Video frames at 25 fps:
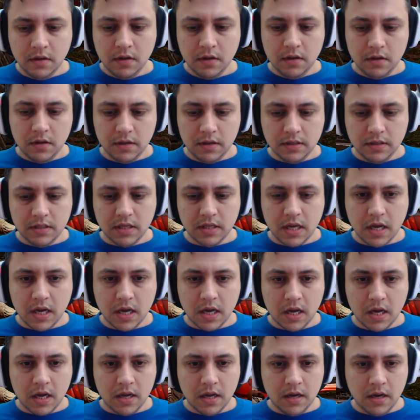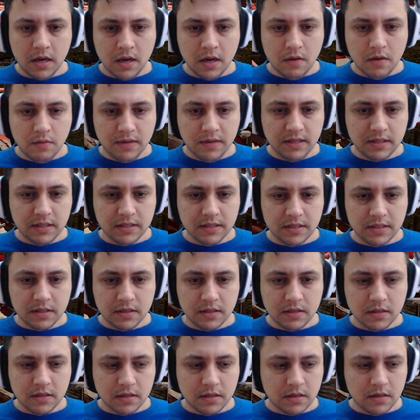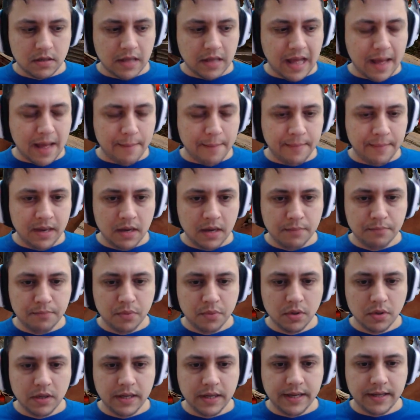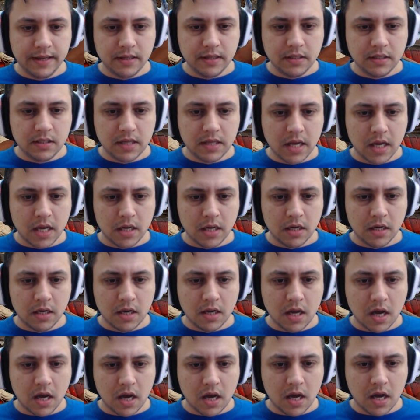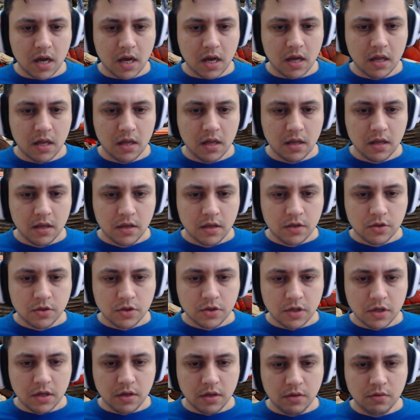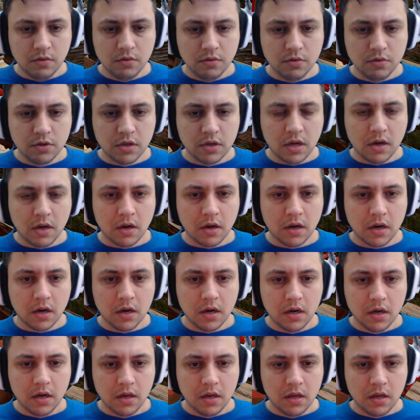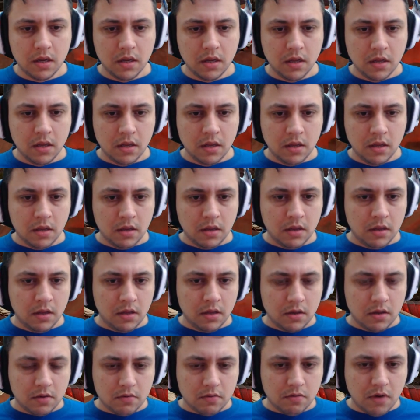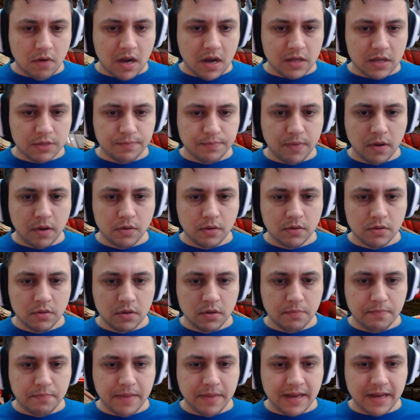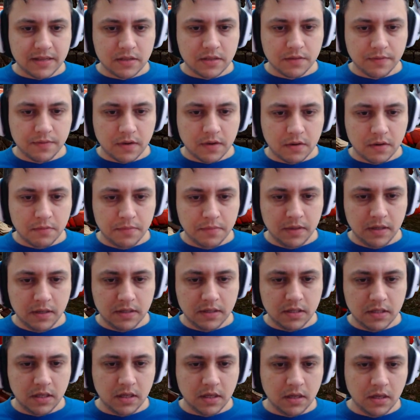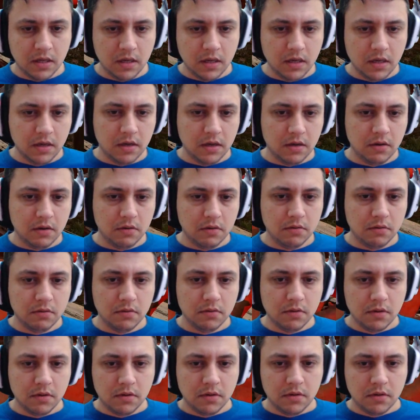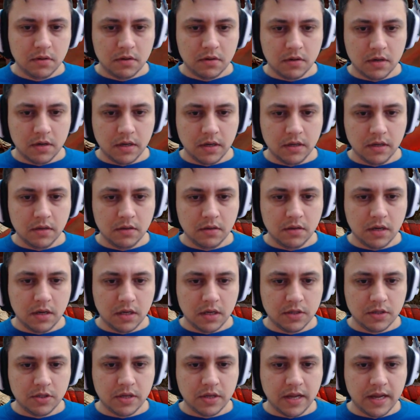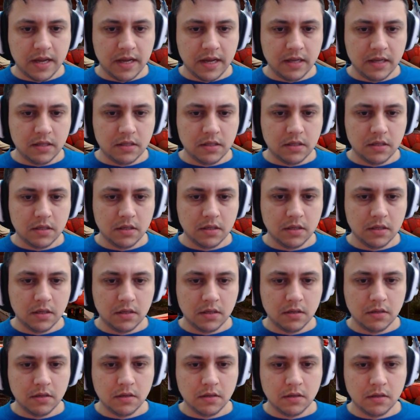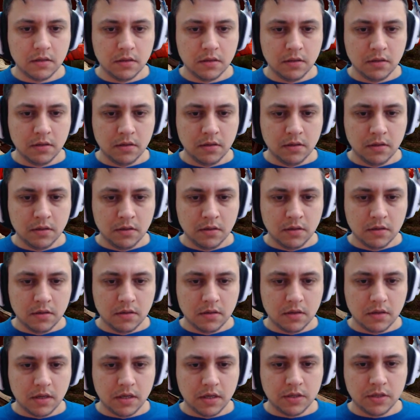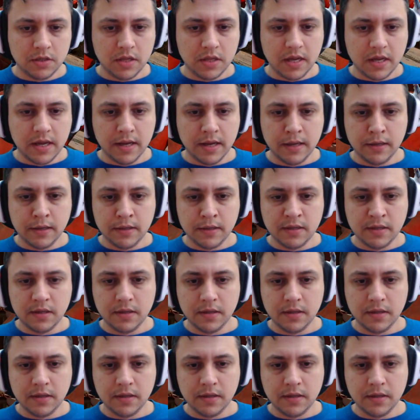Let's not waste that many bullets and try to use our crossbow to the best of our ability. Hello. All right, dodge that. Dodge that.